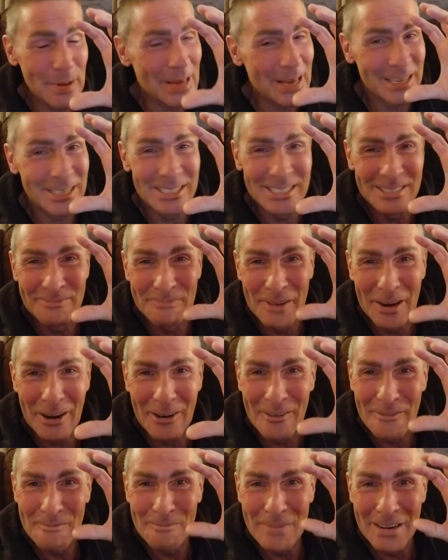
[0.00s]
big
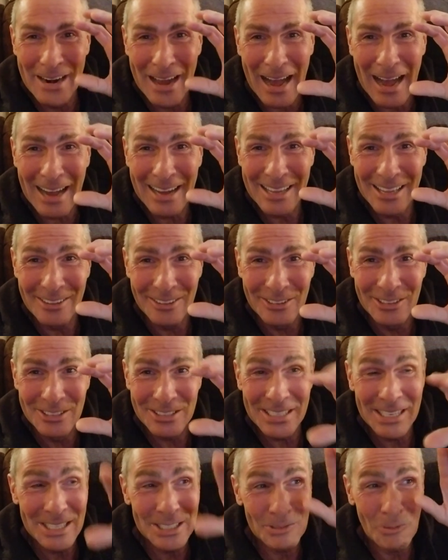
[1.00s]
pair of
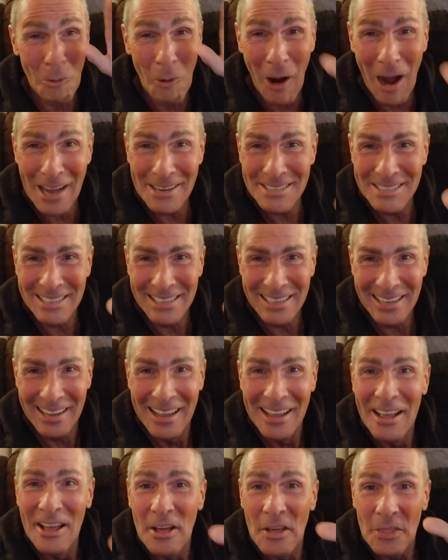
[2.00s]
binoculars and he's watching
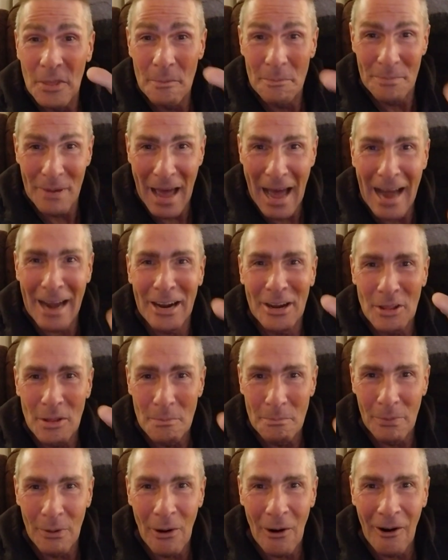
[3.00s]
the back of the
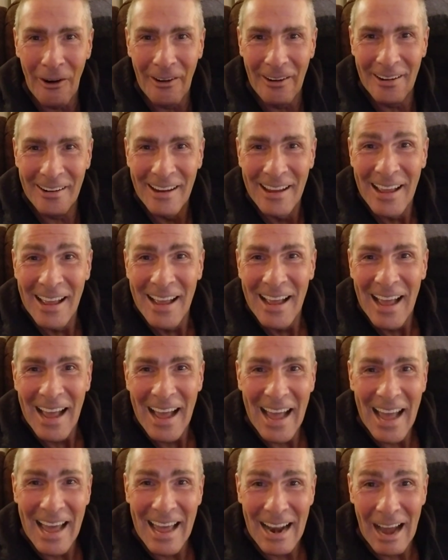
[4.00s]
bar.
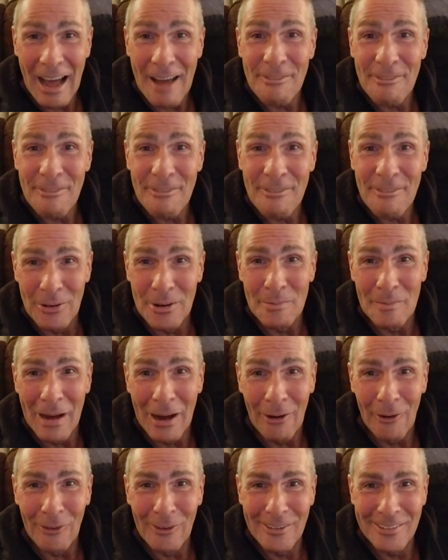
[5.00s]
And I found him
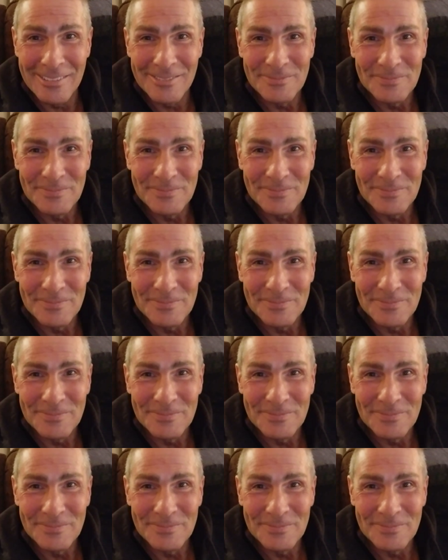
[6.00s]
out.